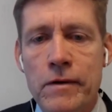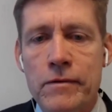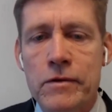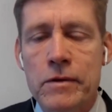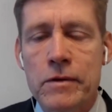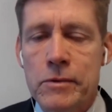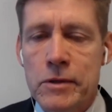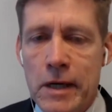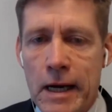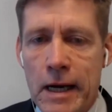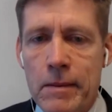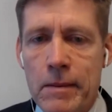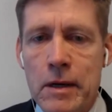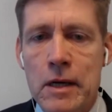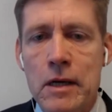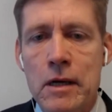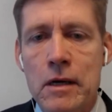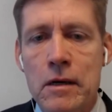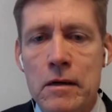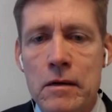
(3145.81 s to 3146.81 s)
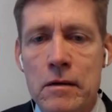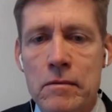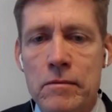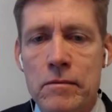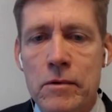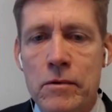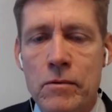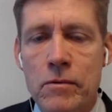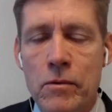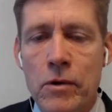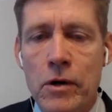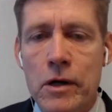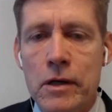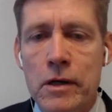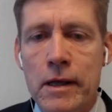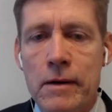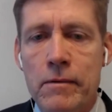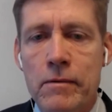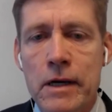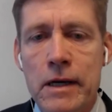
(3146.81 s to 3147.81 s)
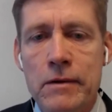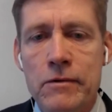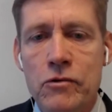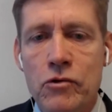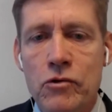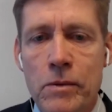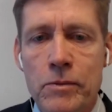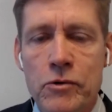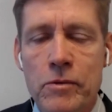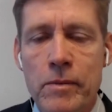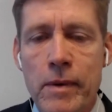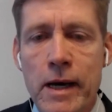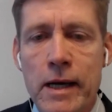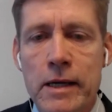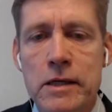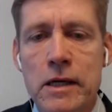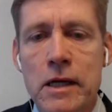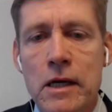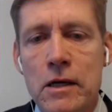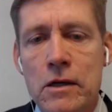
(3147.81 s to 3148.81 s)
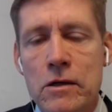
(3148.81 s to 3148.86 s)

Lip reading: have some timing work that we need to optimize.